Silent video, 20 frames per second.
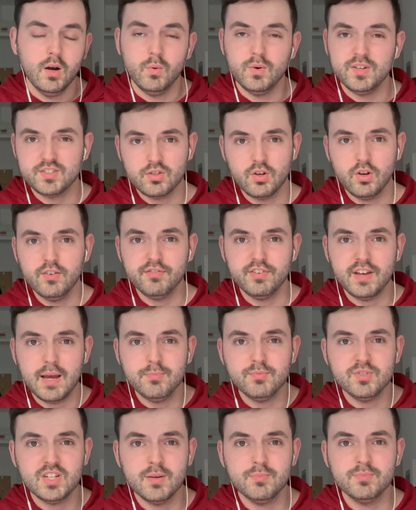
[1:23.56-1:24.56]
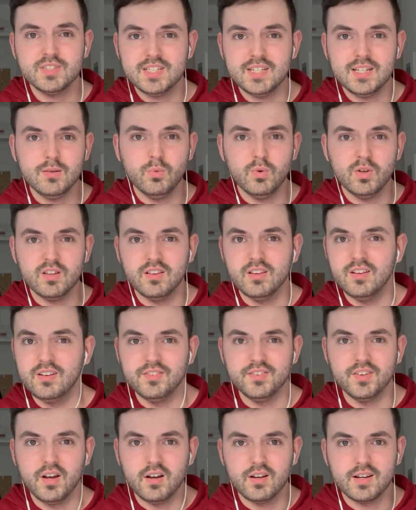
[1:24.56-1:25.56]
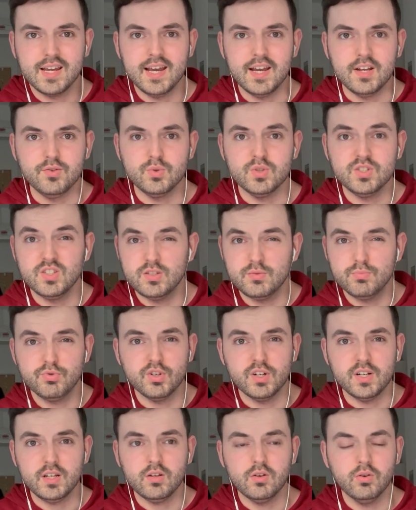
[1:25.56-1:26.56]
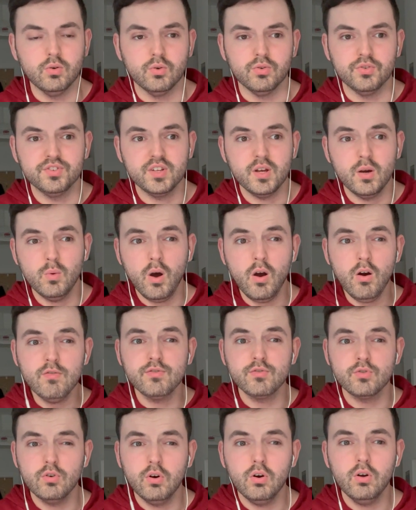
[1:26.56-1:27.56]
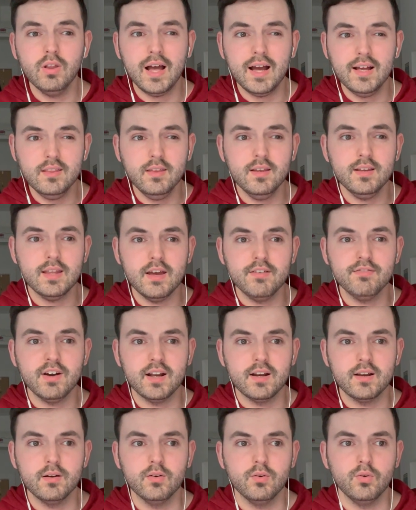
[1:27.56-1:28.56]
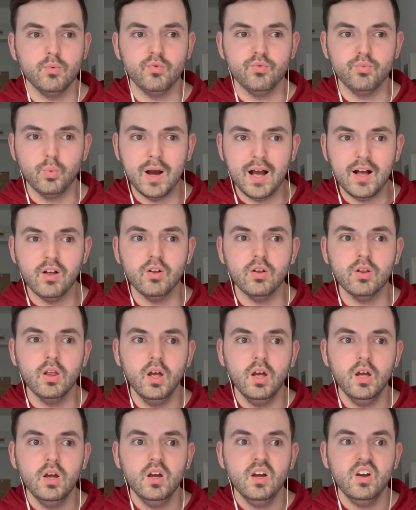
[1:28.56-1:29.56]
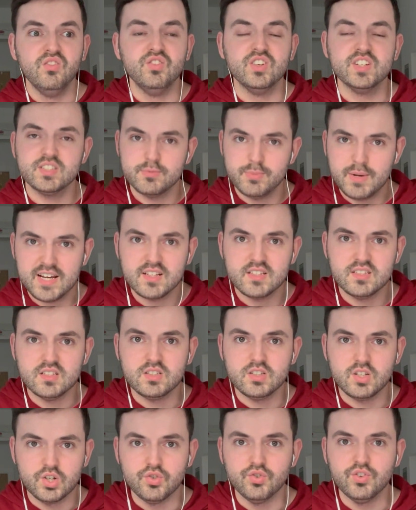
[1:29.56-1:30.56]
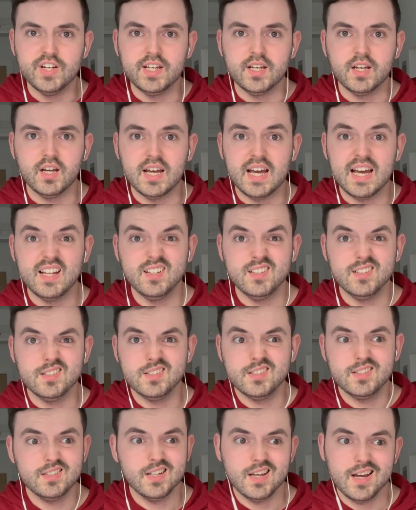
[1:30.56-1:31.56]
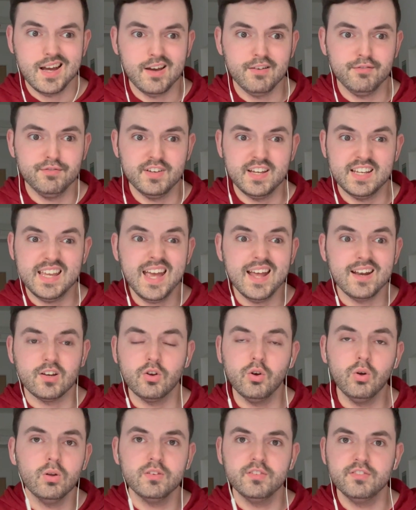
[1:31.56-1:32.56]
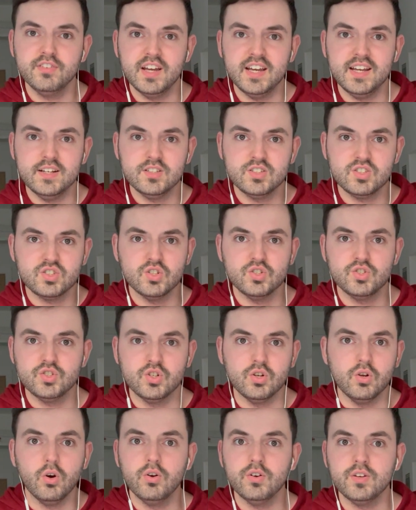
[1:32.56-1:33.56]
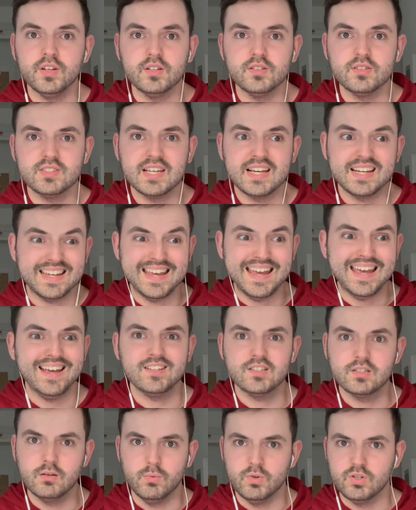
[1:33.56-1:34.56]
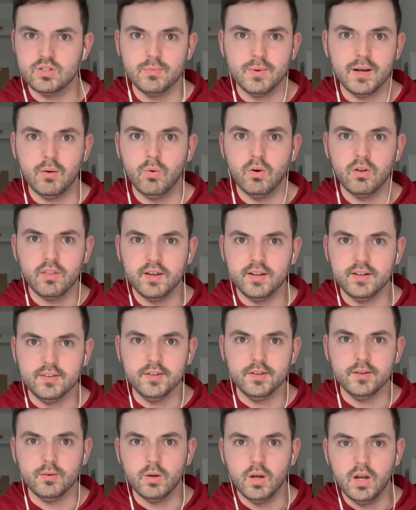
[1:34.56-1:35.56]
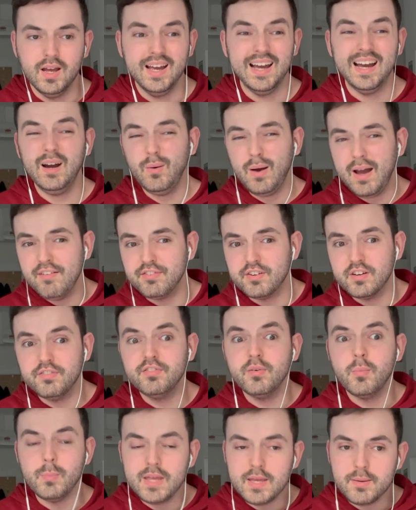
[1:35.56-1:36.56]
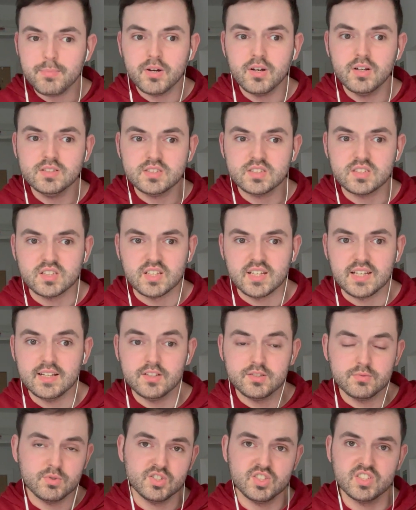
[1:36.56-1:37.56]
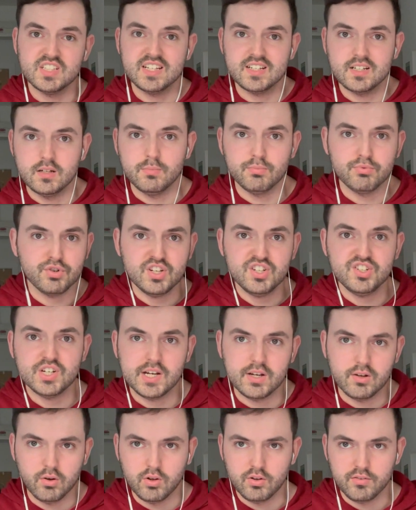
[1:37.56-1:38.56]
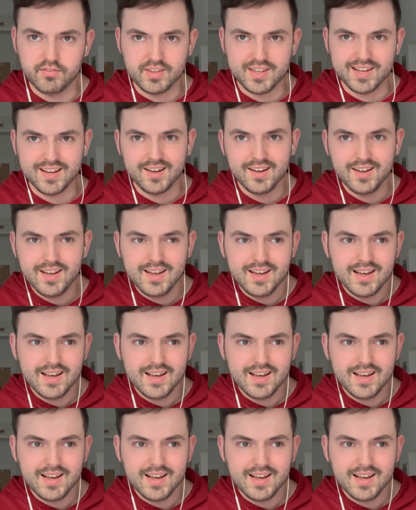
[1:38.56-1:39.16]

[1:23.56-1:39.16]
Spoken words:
we saw it for MGMT with Little Dark Age, which is pretty cool. So overall, I think they've had a well respected career and have again cultivated such an audience that care so much about what they do. However, for me personally, as much as I can appreciate all of that,